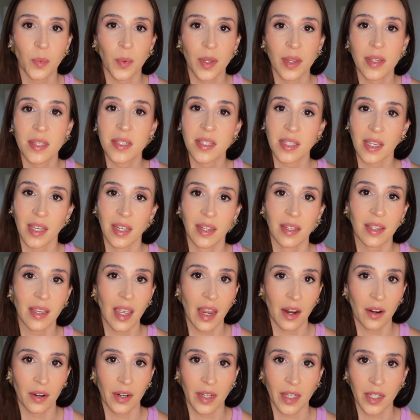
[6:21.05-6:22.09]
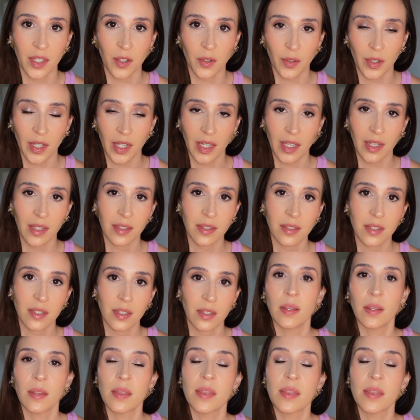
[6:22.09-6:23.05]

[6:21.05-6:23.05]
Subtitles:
with skin-caring ingredients.